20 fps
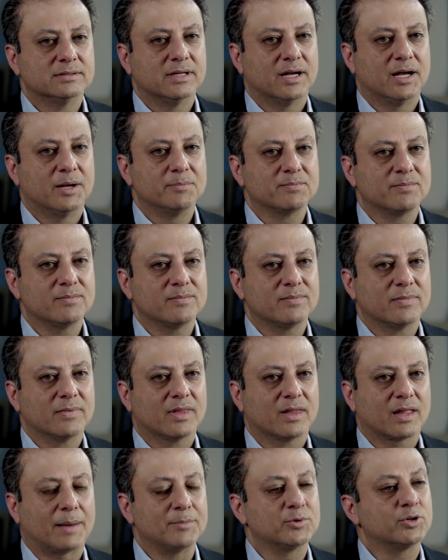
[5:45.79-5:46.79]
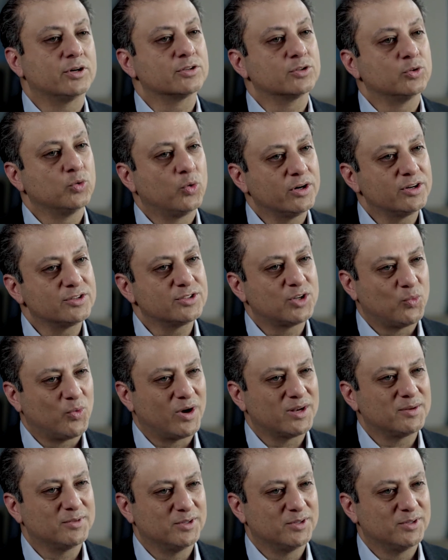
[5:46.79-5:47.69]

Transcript: I'm sure his lawyers don't want